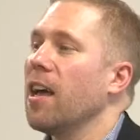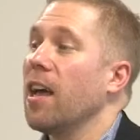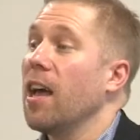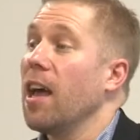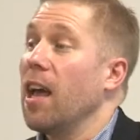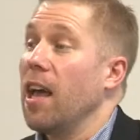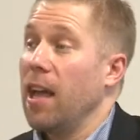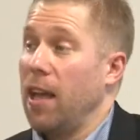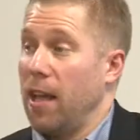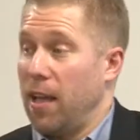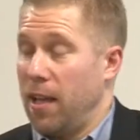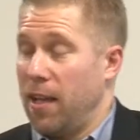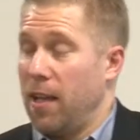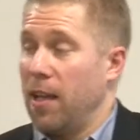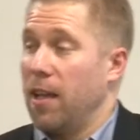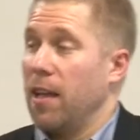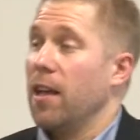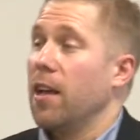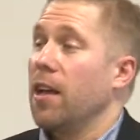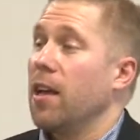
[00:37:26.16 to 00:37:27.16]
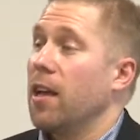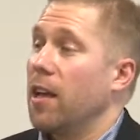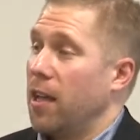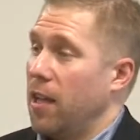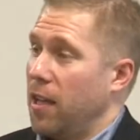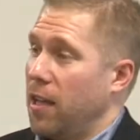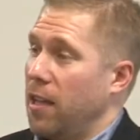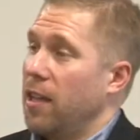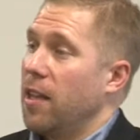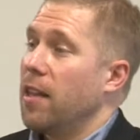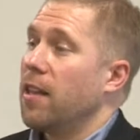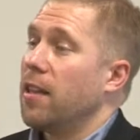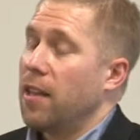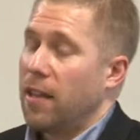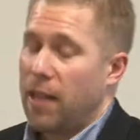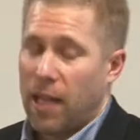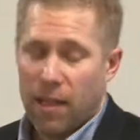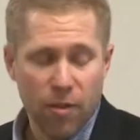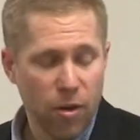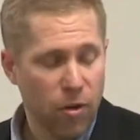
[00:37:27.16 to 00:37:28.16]
Same with YouTube.
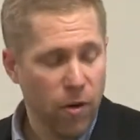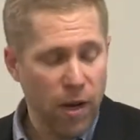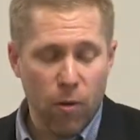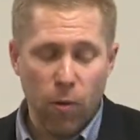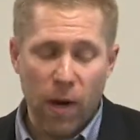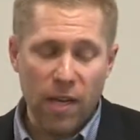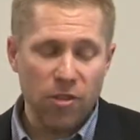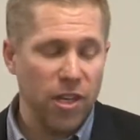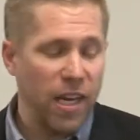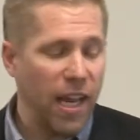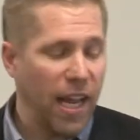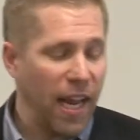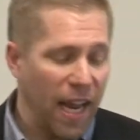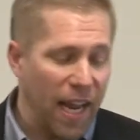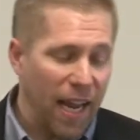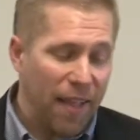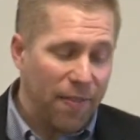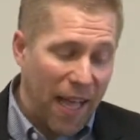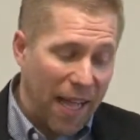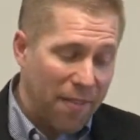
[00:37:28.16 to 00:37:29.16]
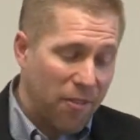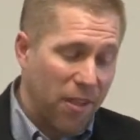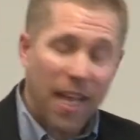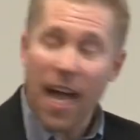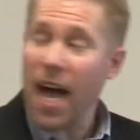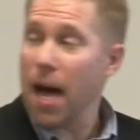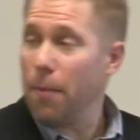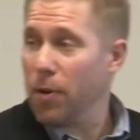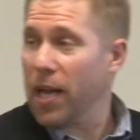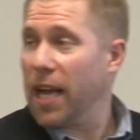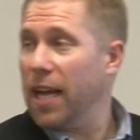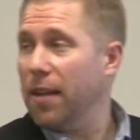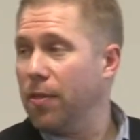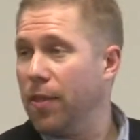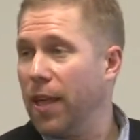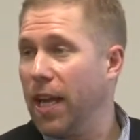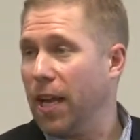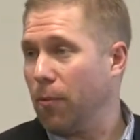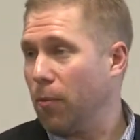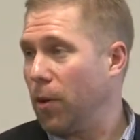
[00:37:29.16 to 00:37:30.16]
That's a great question. And that's the complicated
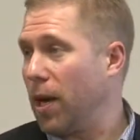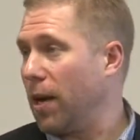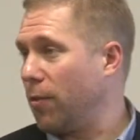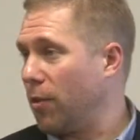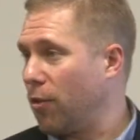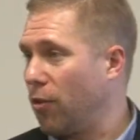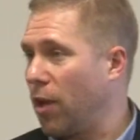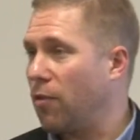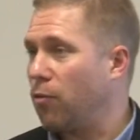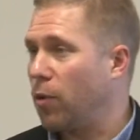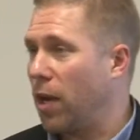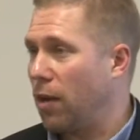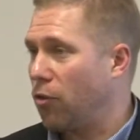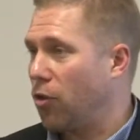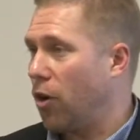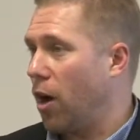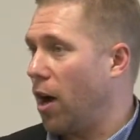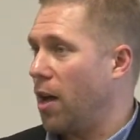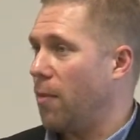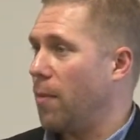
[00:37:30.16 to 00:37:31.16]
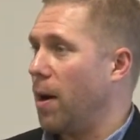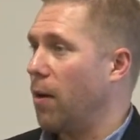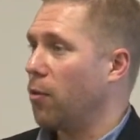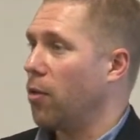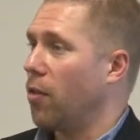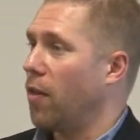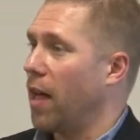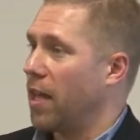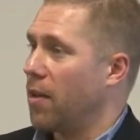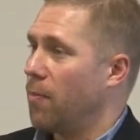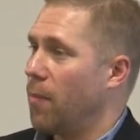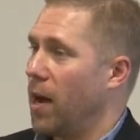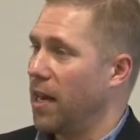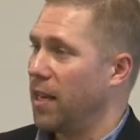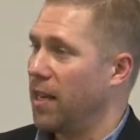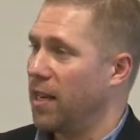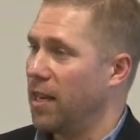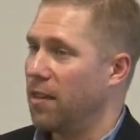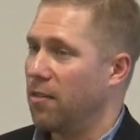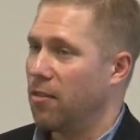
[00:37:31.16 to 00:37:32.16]
thing, right? So that's what I was talking about with like
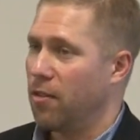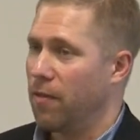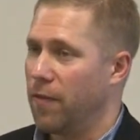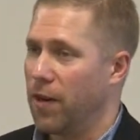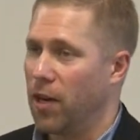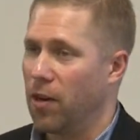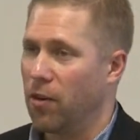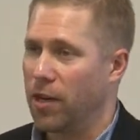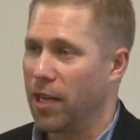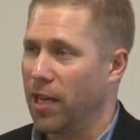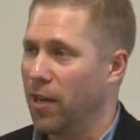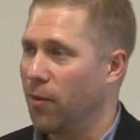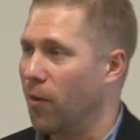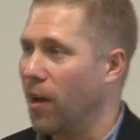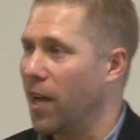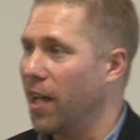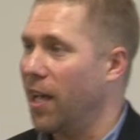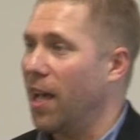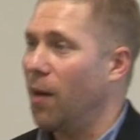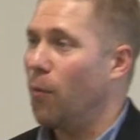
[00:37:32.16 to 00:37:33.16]
minded incivility, right?